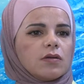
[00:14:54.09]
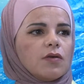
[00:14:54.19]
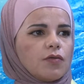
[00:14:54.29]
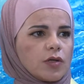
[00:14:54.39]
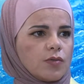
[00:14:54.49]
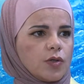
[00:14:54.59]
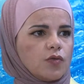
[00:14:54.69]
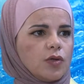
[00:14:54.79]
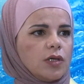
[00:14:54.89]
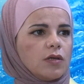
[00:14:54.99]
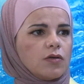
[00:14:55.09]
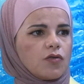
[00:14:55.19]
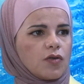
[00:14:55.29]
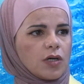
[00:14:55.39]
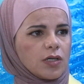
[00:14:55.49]
effort between
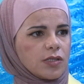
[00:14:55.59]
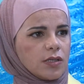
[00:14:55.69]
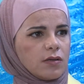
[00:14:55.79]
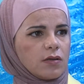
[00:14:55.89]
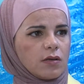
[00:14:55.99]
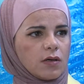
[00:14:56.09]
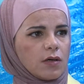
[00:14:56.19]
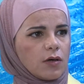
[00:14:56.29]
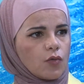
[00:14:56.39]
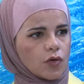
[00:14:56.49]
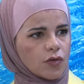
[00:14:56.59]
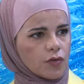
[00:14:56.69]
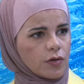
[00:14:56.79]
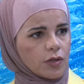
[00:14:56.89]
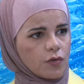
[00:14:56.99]
GIZ, Water
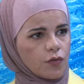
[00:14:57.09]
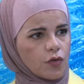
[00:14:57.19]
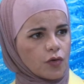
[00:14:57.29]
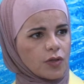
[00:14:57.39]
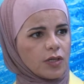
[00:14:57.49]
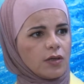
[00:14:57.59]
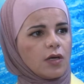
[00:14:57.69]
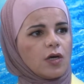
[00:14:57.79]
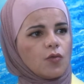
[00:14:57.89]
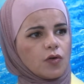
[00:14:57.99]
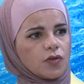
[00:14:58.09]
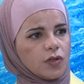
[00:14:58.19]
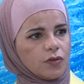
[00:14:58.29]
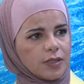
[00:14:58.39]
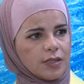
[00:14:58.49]
Authority of Jordan, Water
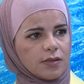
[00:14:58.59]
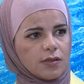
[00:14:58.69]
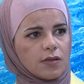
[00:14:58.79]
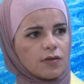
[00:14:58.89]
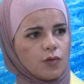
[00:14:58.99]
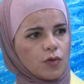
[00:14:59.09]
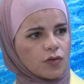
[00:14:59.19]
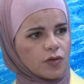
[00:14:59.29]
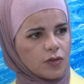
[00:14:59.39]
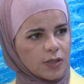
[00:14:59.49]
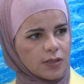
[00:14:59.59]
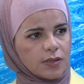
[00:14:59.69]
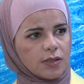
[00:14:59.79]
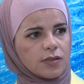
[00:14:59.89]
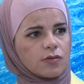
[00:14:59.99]
Utility, the 3 water
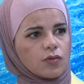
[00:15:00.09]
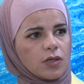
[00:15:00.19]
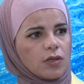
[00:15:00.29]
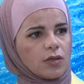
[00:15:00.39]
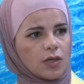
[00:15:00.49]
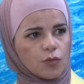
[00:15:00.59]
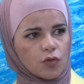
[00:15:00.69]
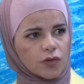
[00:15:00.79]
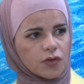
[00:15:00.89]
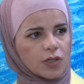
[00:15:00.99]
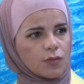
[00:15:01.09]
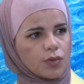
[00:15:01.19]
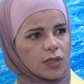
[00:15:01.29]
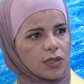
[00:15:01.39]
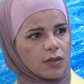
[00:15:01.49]
utilities, Yarmouk Water Company,